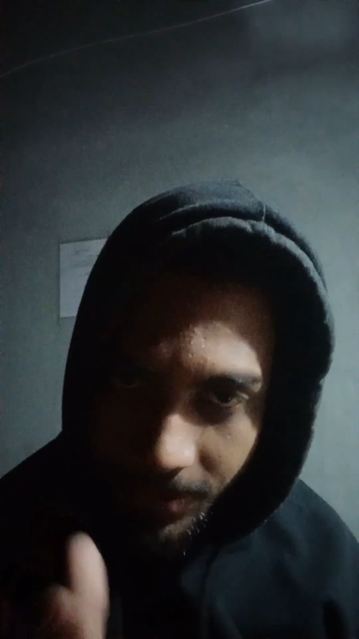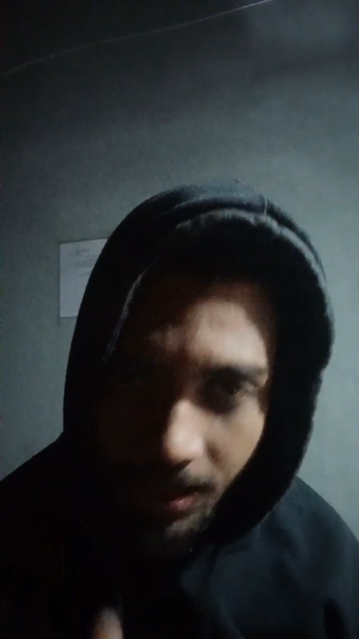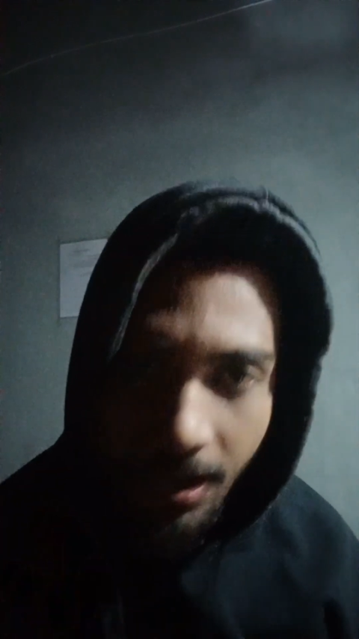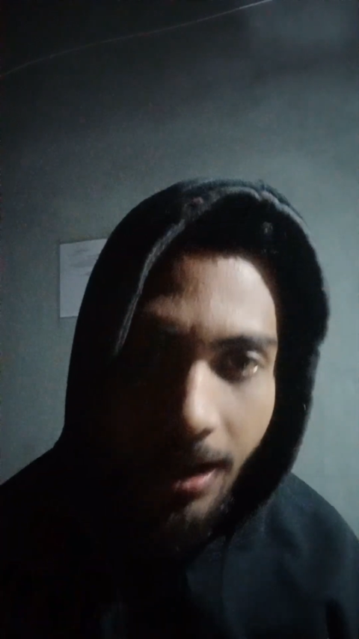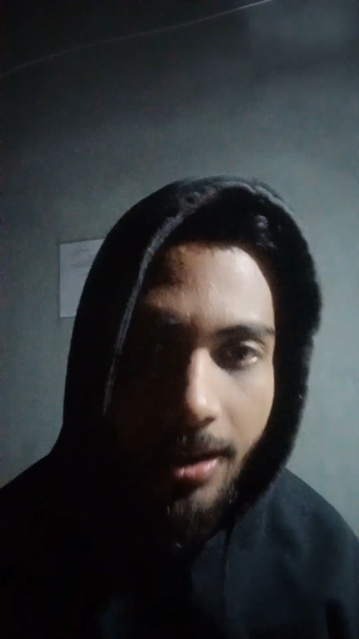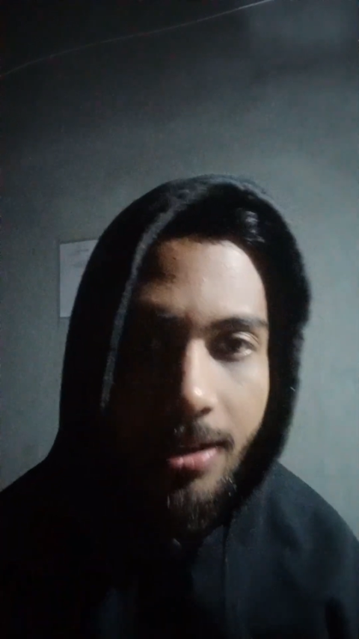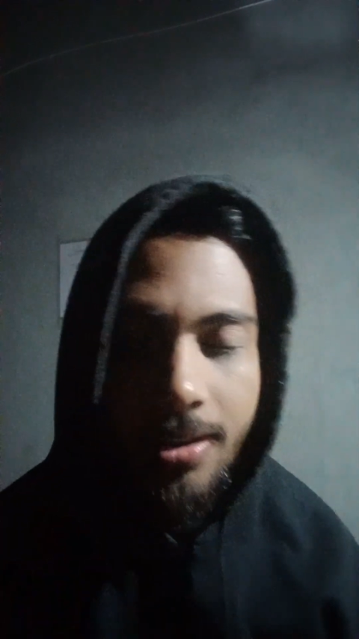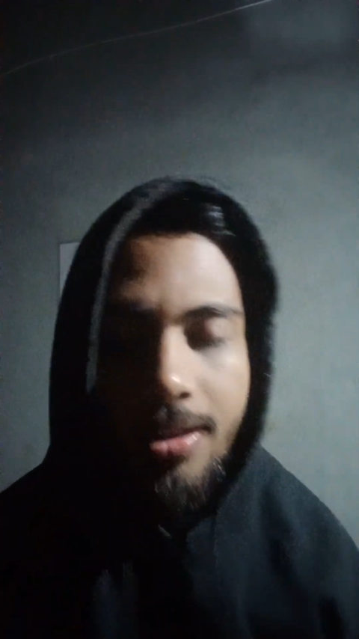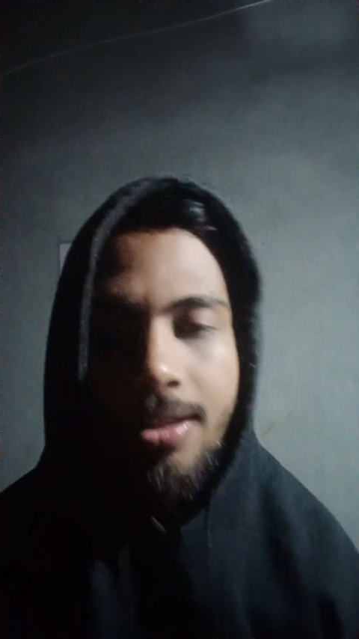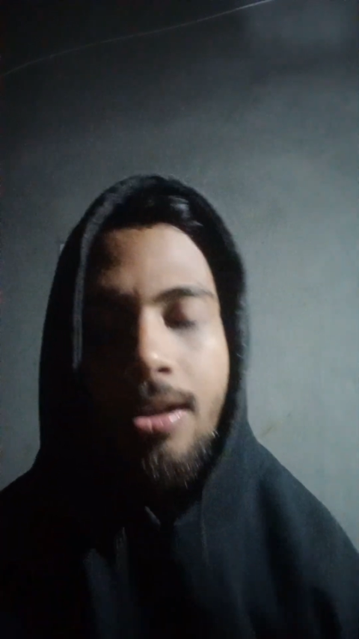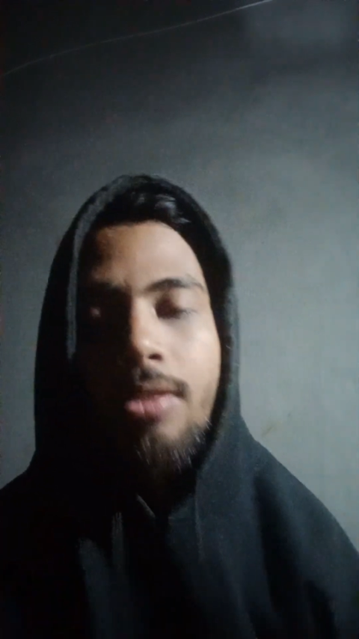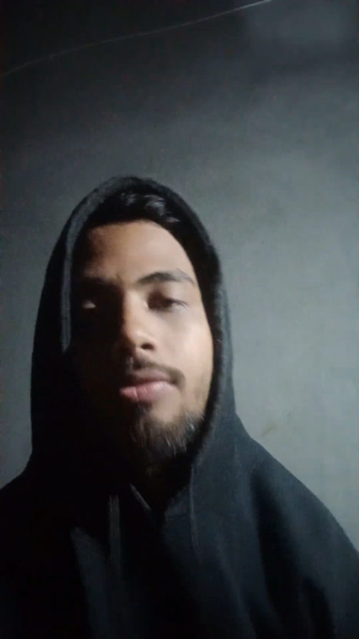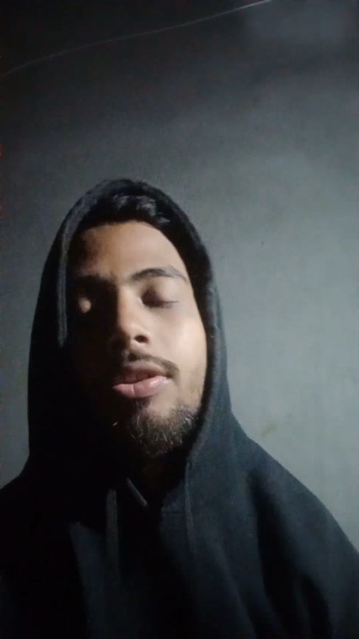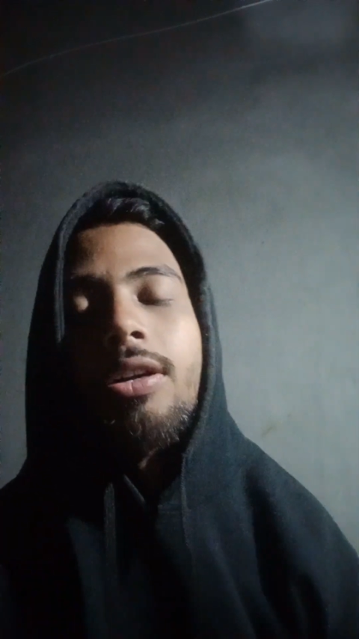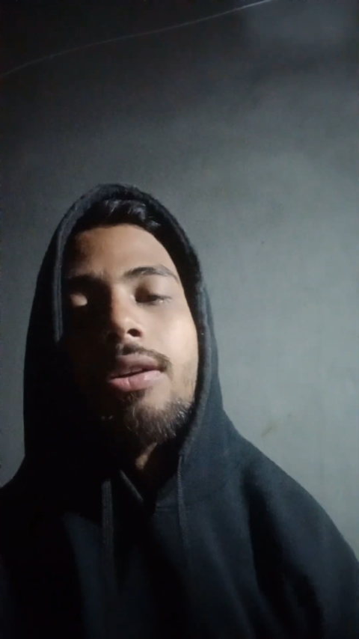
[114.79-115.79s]
currently I
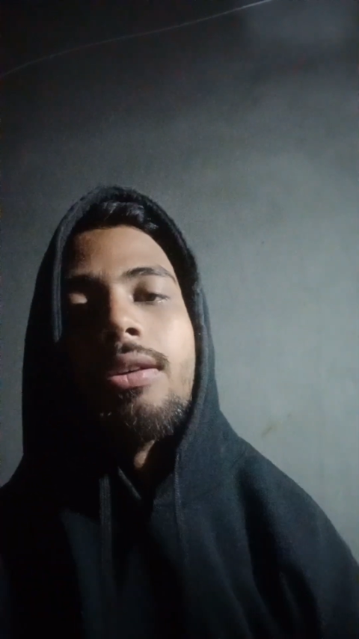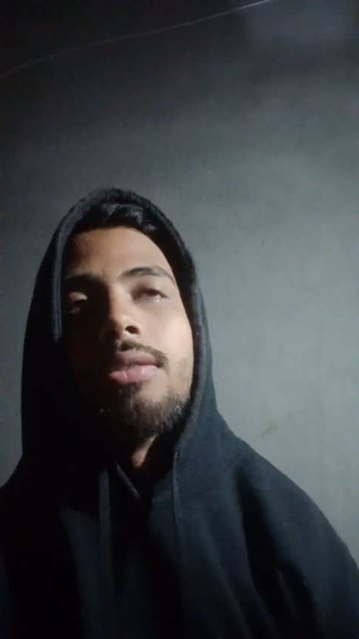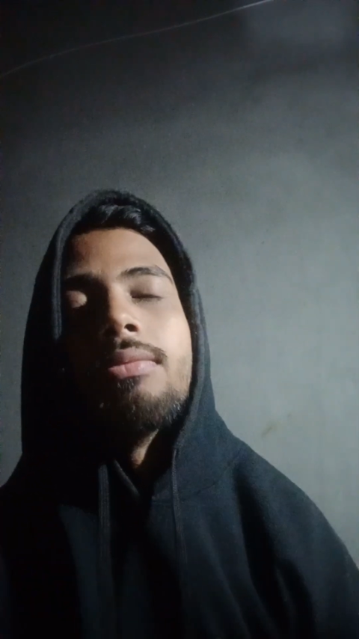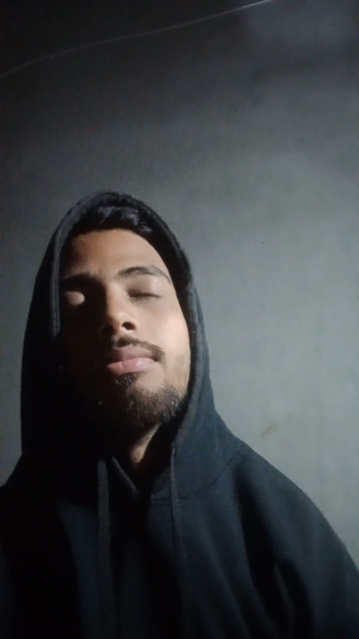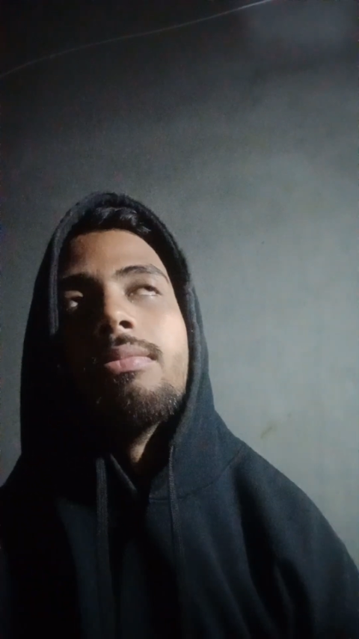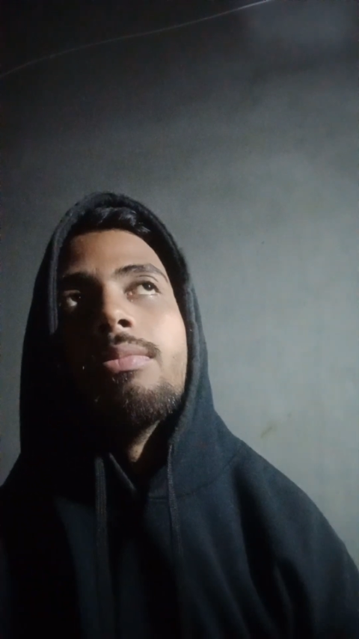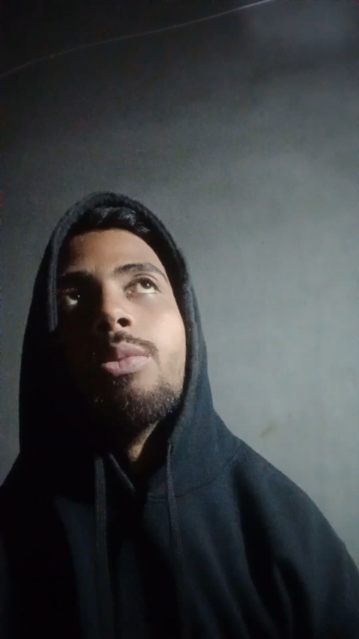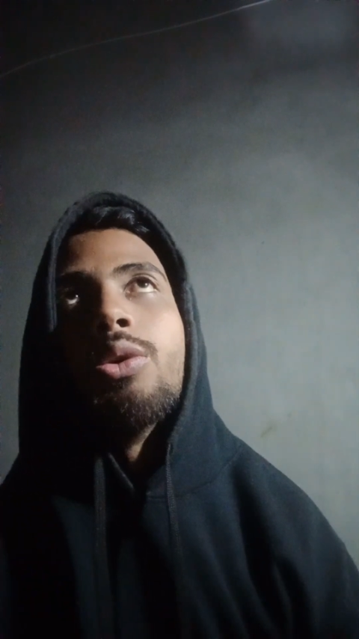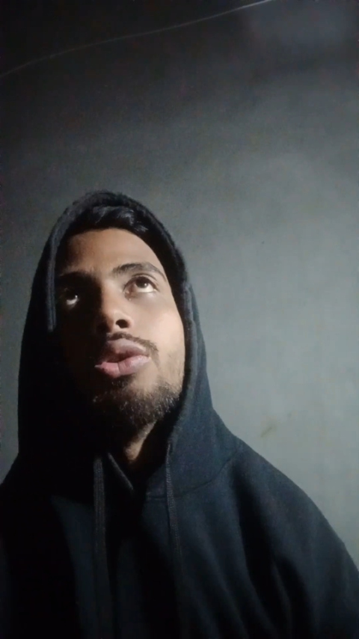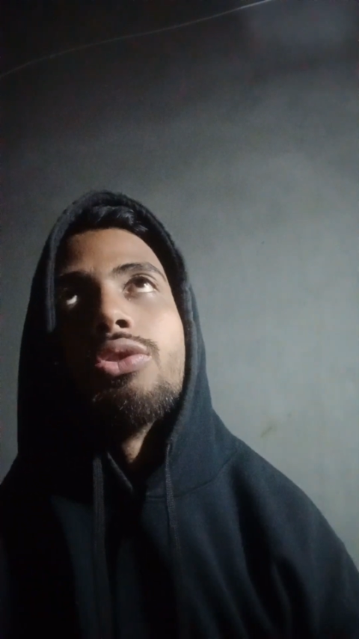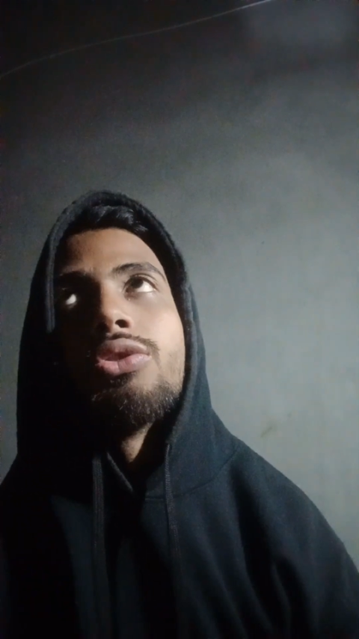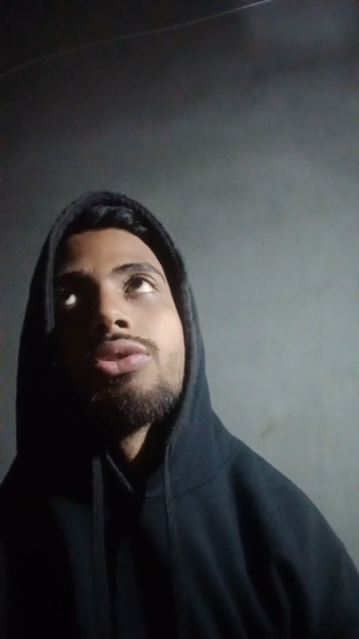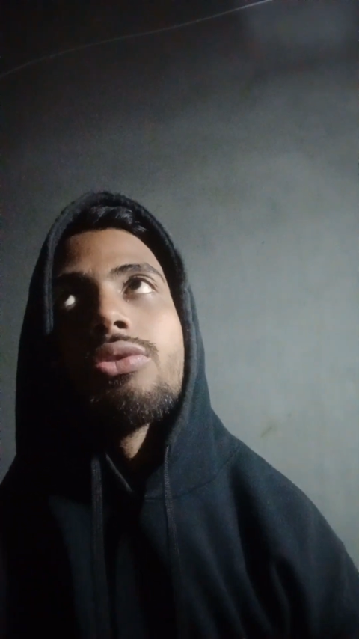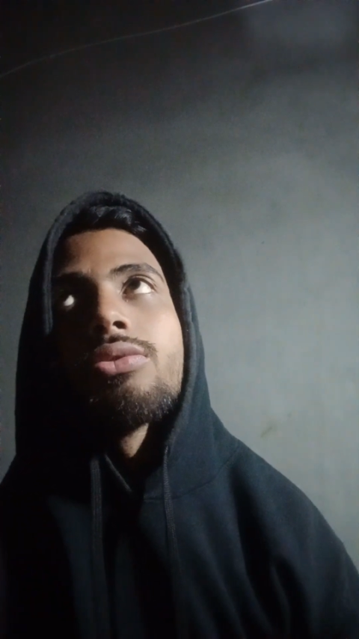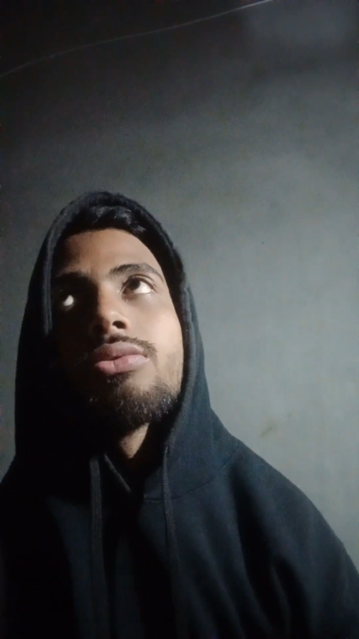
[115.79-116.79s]
have the
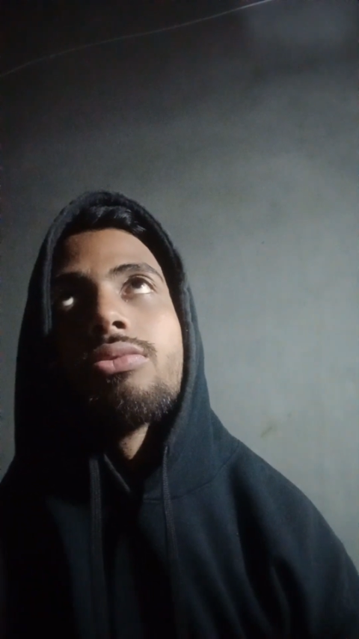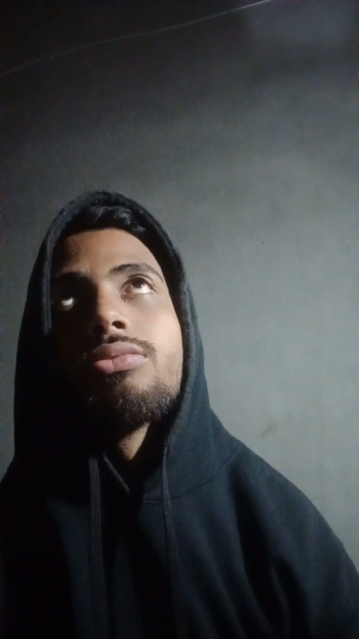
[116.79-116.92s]
most